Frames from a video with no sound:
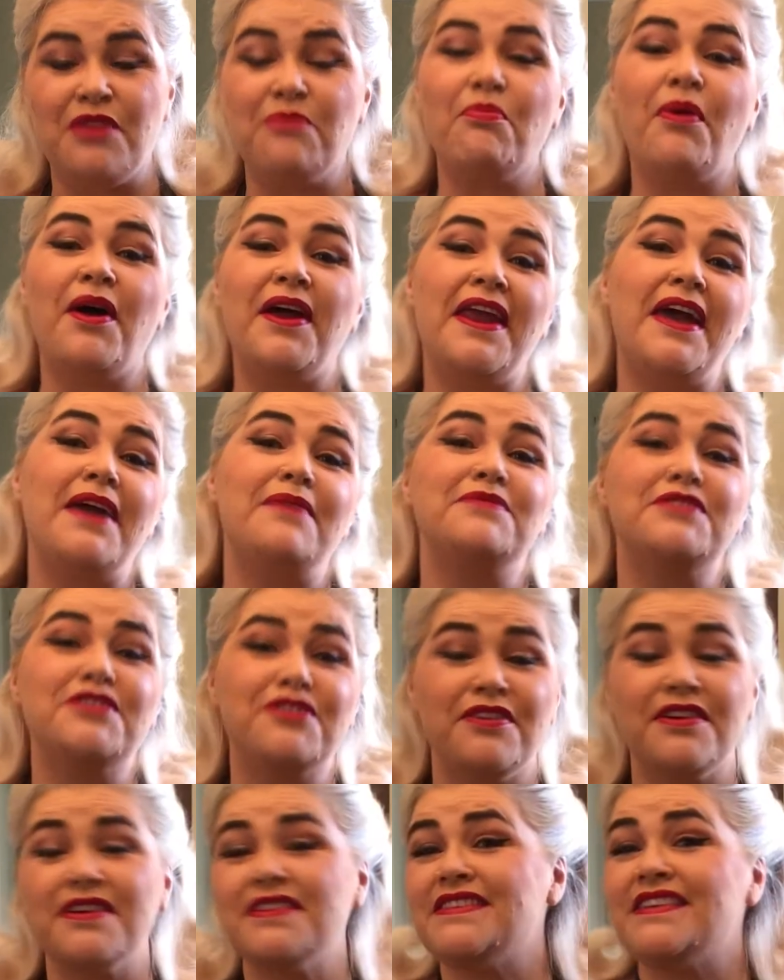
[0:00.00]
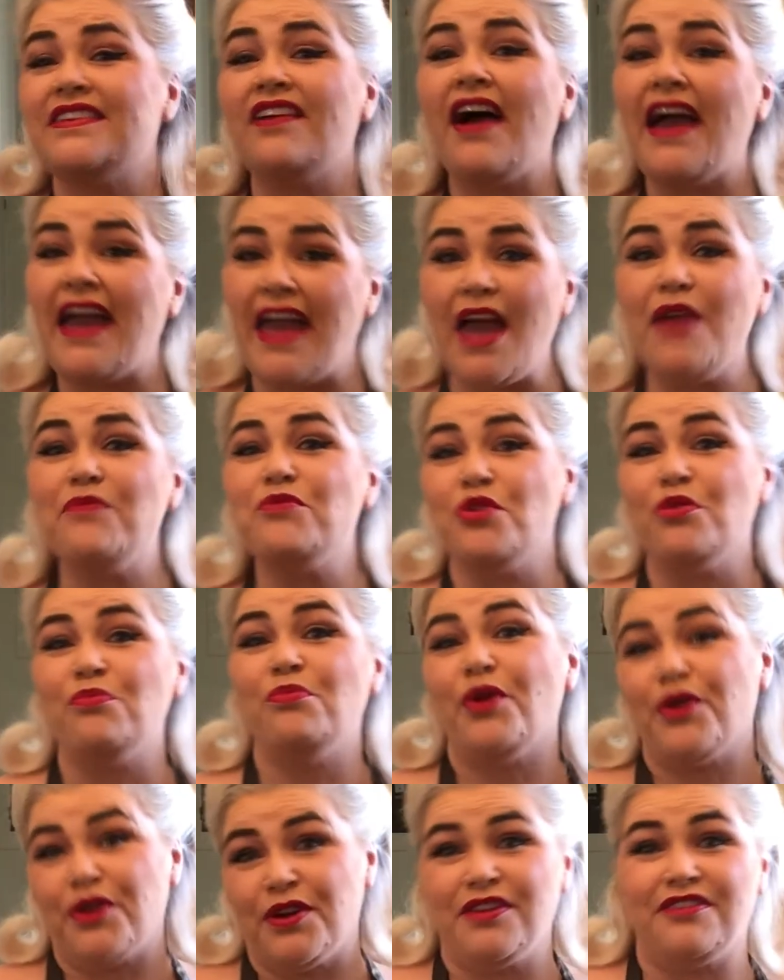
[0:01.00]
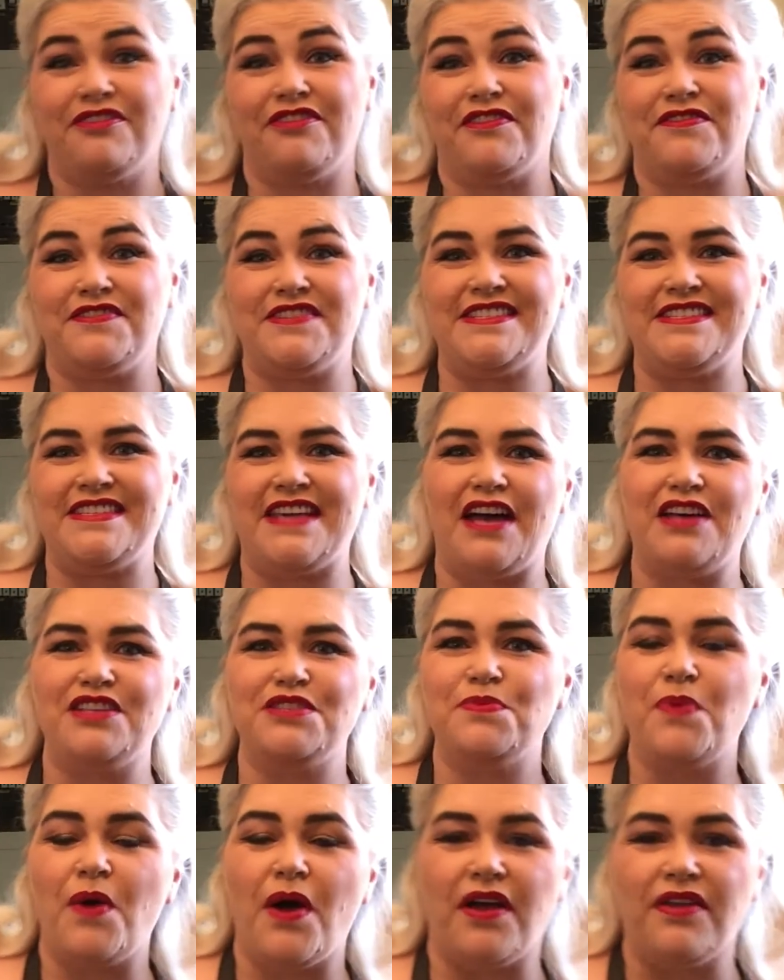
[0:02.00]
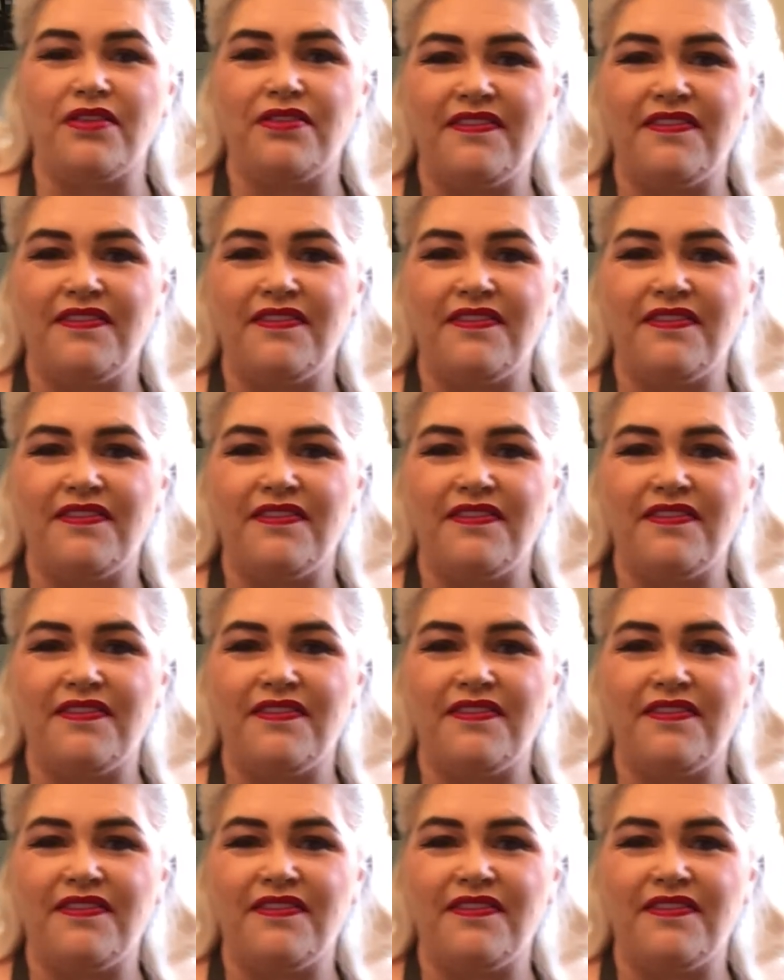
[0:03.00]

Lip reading: My name's Kris and I am your modern 50s housewife.